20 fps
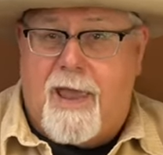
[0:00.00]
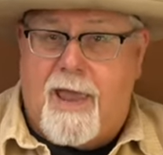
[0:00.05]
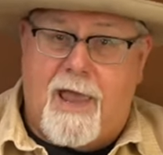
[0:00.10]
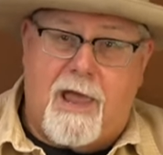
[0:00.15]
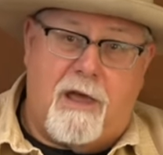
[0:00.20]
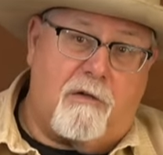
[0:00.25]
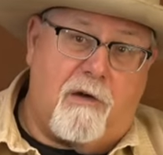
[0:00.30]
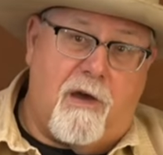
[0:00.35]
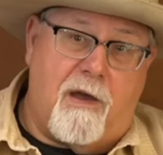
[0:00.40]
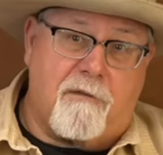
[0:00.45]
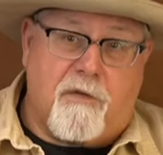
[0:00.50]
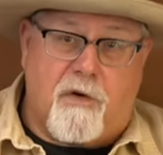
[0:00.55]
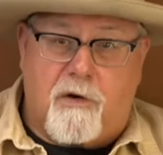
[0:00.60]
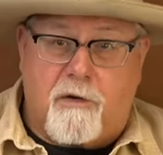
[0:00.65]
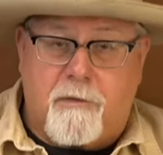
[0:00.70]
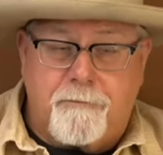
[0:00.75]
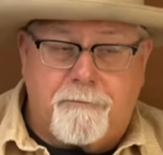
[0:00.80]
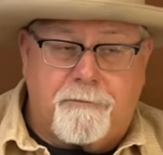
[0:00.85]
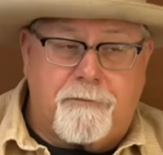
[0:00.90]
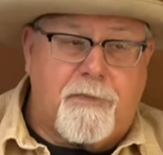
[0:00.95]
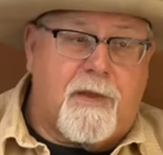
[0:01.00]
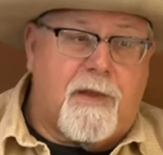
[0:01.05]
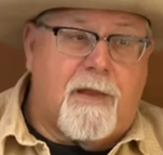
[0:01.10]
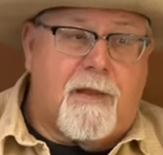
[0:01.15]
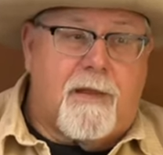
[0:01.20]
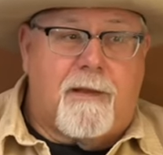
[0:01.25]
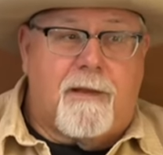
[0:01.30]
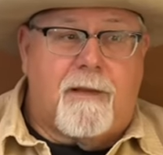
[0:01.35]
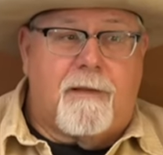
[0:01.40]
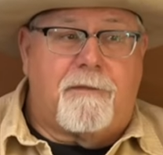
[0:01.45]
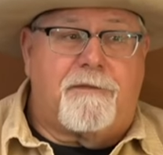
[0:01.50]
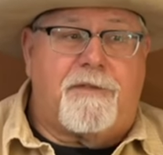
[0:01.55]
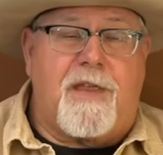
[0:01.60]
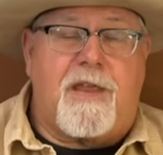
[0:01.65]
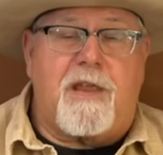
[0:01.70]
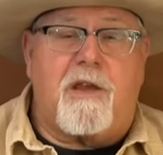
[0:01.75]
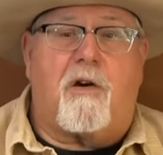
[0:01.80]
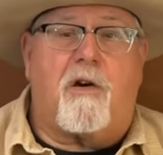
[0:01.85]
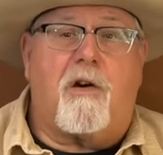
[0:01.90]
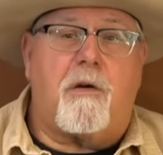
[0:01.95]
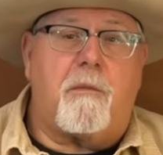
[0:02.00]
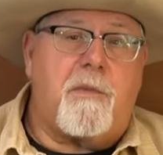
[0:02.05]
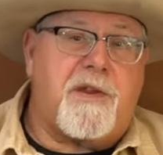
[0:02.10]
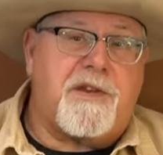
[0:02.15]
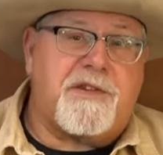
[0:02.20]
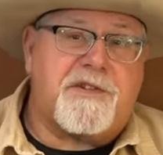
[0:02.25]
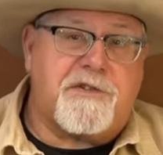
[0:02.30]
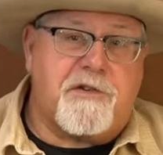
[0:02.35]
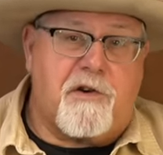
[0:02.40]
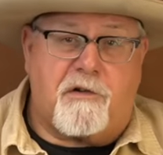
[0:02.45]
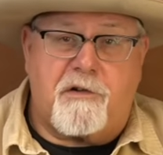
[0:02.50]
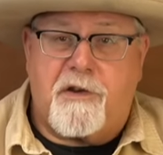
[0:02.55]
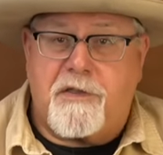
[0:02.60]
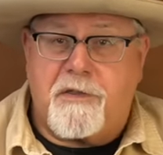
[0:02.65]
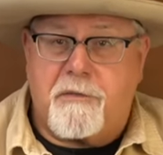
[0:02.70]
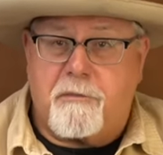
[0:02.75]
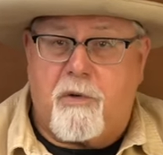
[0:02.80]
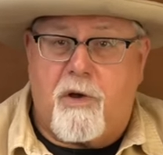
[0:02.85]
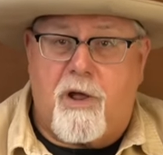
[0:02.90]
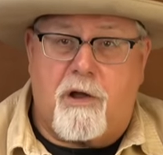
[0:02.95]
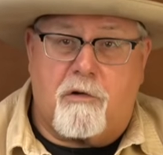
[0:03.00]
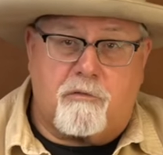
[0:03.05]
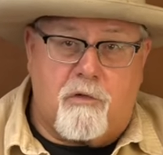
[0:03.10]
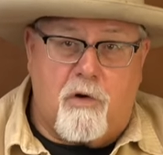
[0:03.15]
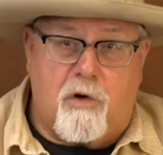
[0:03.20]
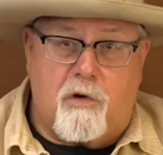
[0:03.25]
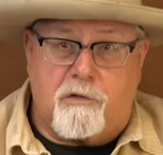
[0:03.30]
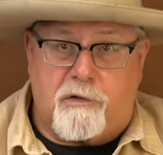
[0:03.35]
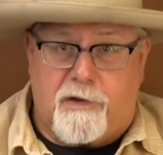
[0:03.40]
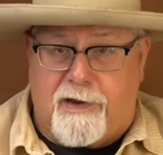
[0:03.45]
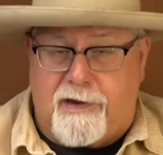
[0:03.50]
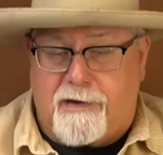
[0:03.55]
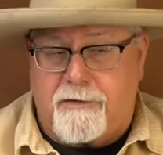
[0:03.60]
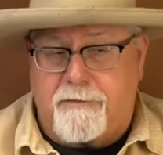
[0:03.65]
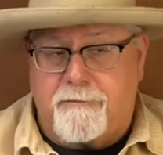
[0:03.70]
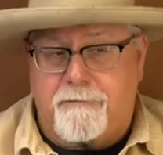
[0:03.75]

However, the Army started the ball rolling